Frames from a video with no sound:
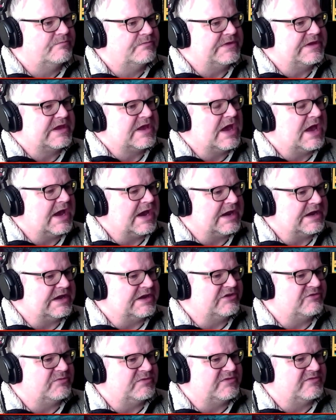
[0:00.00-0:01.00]
He can't get
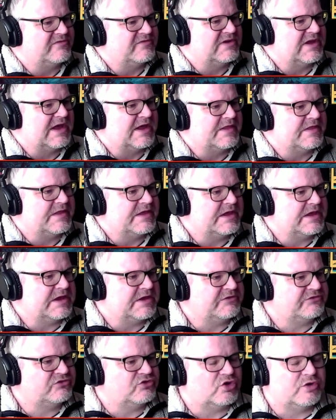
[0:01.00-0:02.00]
into his flat. They
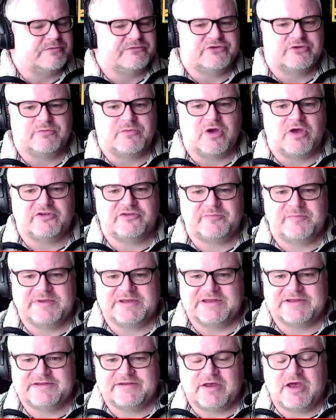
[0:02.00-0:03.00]
show him some
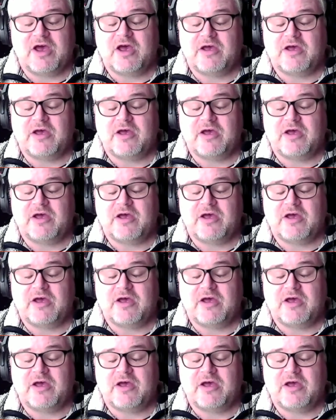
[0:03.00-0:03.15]
hospitality,